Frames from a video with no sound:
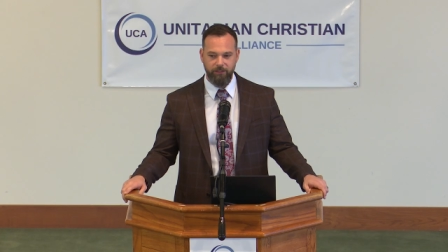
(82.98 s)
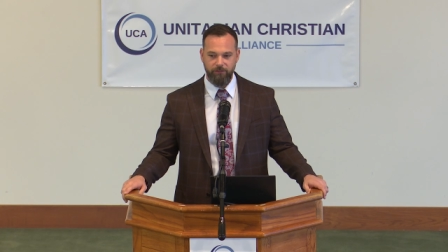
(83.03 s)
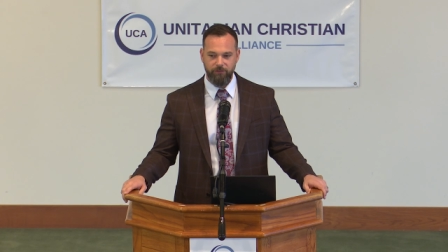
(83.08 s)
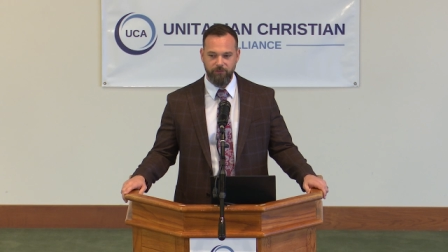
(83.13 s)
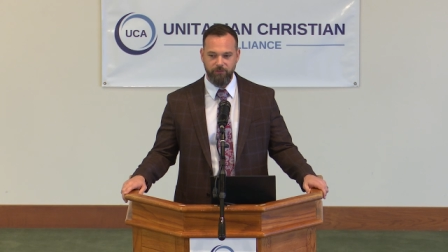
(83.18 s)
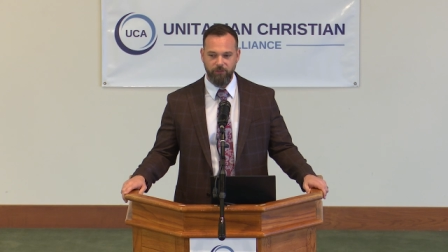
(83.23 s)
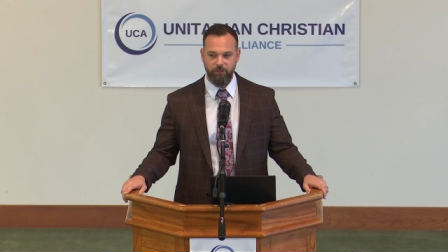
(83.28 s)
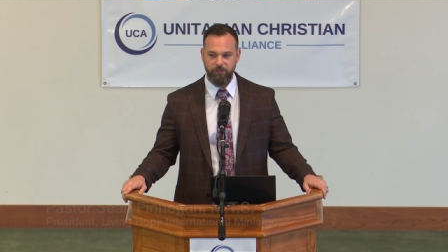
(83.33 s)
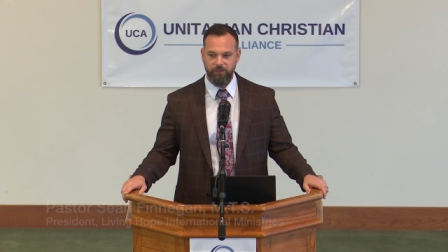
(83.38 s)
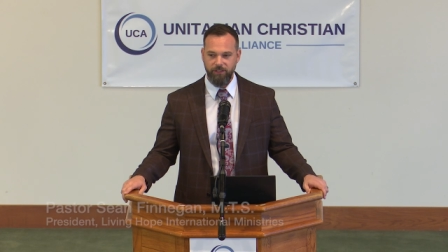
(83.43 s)

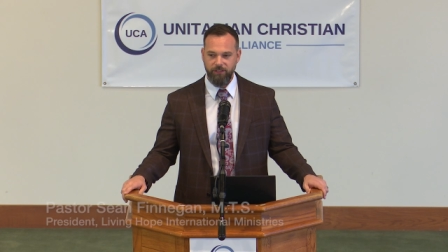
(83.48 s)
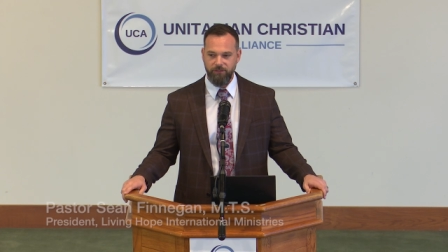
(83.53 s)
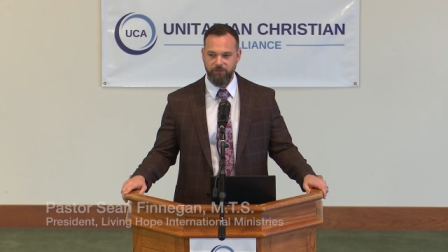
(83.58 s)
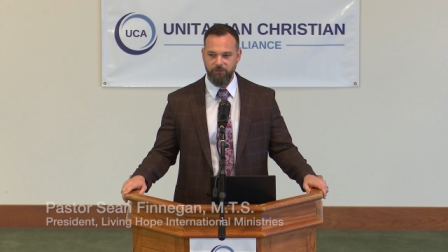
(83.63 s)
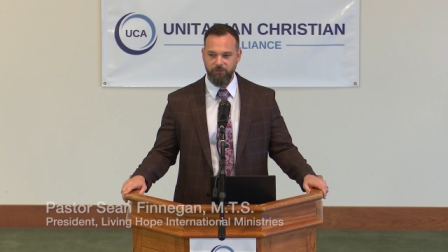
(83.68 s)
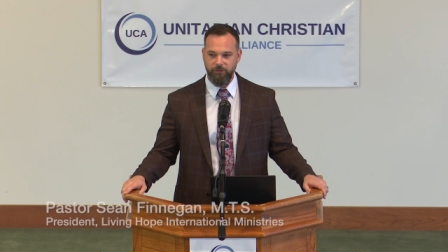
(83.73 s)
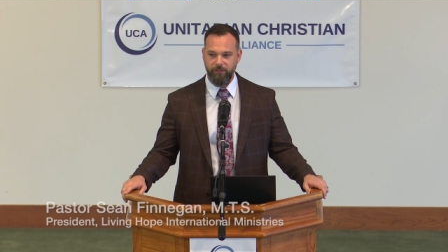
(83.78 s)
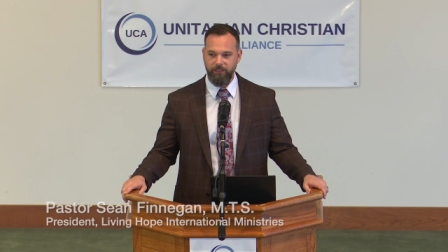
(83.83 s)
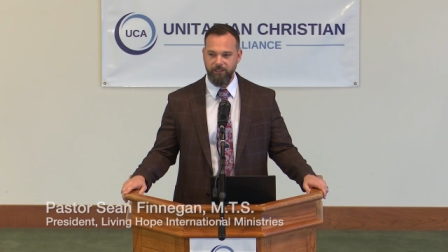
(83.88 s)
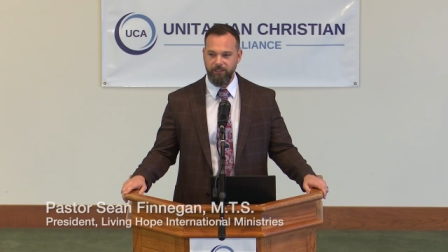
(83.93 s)
church
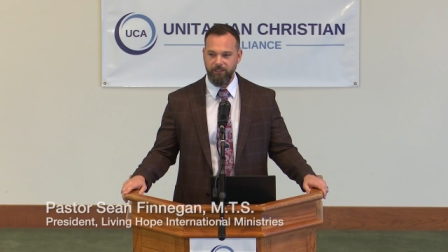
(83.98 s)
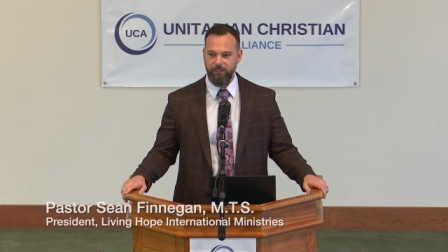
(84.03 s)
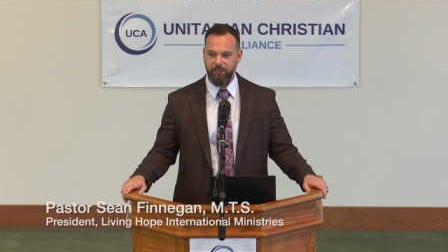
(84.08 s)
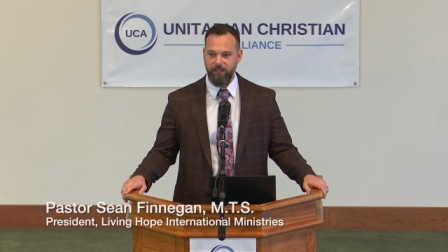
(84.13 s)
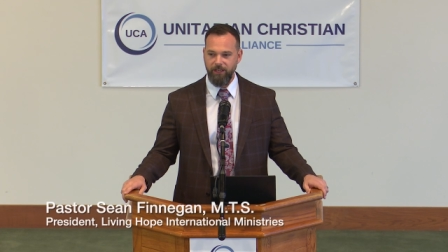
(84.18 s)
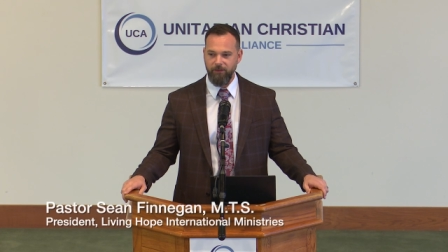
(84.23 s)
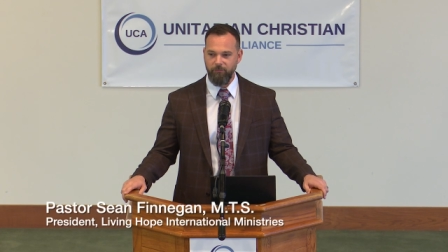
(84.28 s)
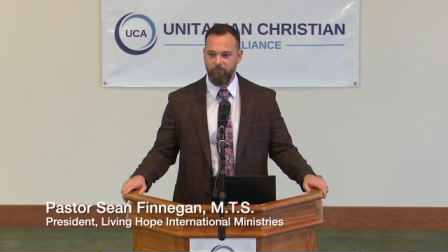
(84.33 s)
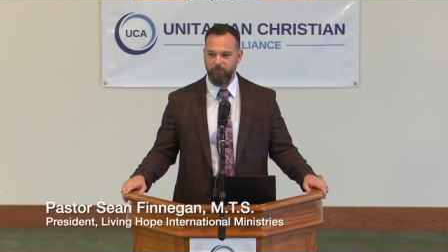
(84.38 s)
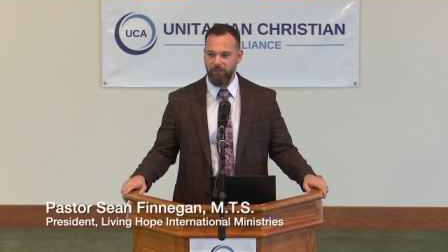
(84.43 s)
history
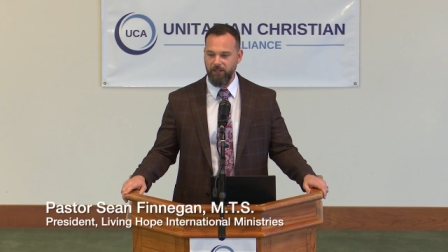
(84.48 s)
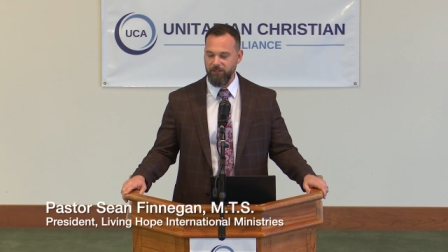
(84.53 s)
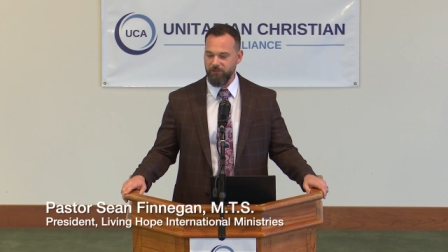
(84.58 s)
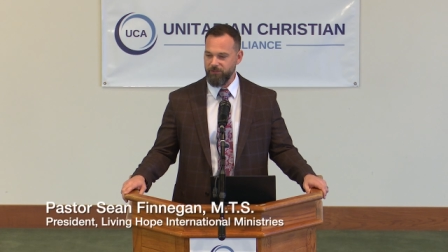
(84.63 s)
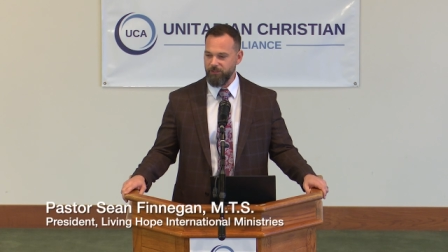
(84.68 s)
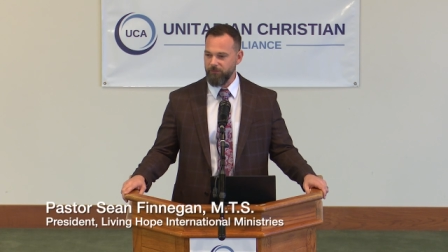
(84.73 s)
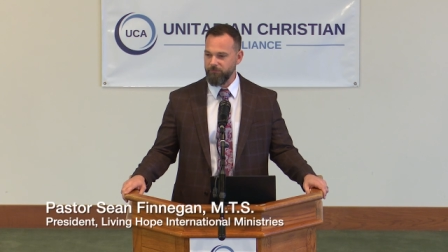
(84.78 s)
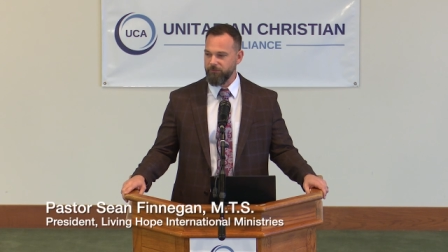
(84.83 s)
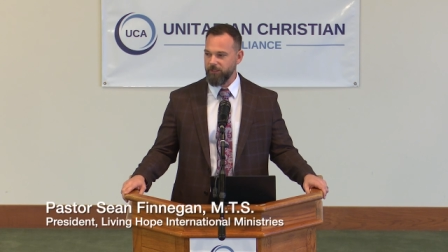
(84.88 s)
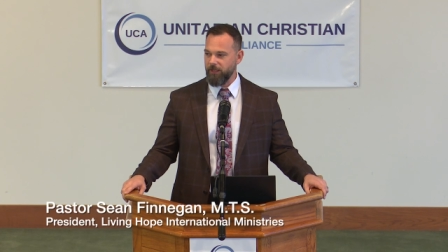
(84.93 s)
can
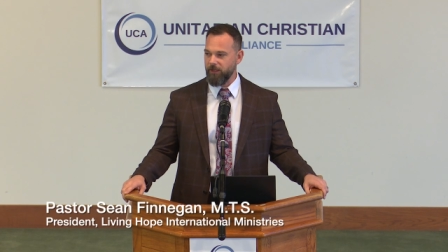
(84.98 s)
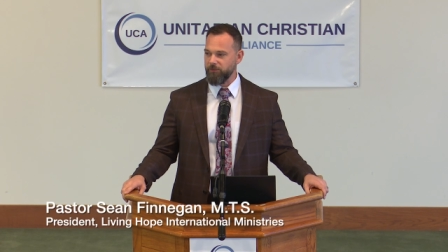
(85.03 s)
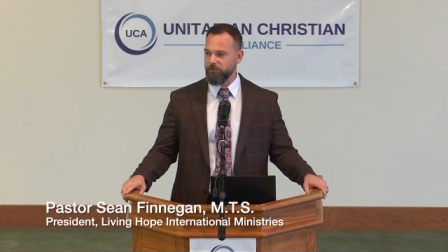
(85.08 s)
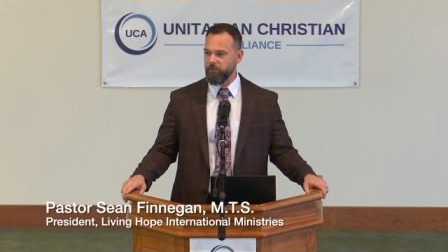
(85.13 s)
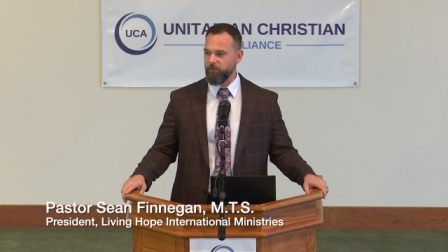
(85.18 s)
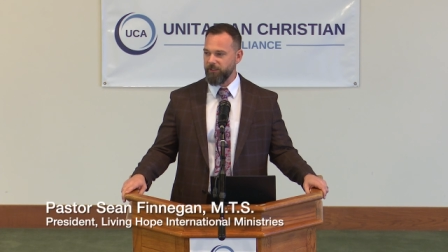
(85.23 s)
sometimes